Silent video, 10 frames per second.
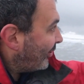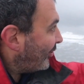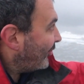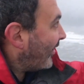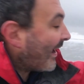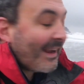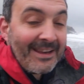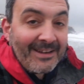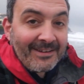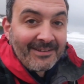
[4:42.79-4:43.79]

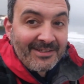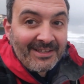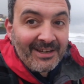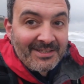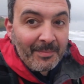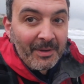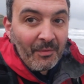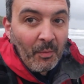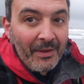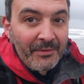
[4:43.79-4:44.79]
Cracking. Still is a bit of
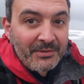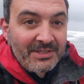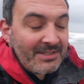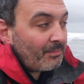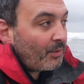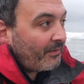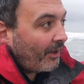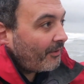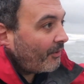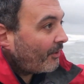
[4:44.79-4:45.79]
a weather system moving
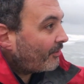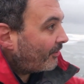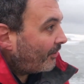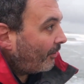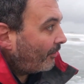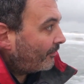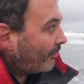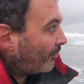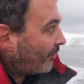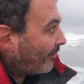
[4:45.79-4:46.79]
out there to the on
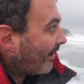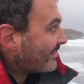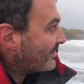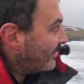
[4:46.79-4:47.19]
the horizon,